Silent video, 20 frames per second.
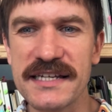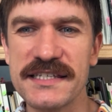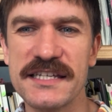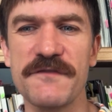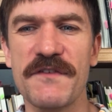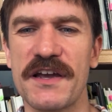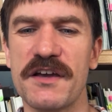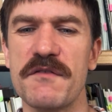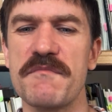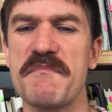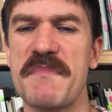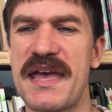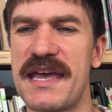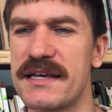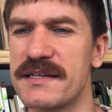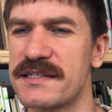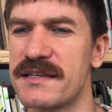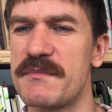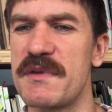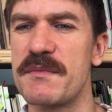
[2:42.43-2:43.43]
to see if I could
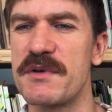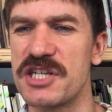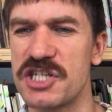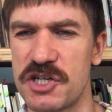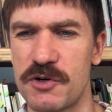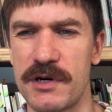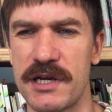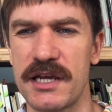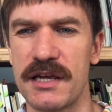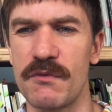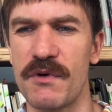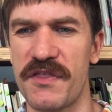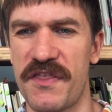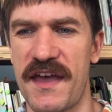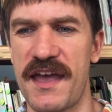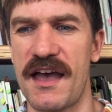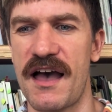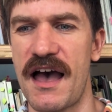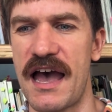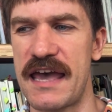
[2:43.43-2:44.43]
make some imagery with
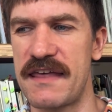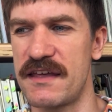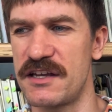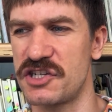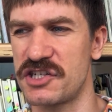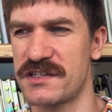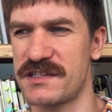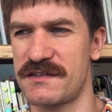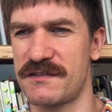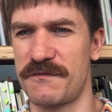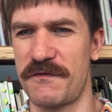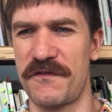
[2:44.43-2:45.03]
A I that just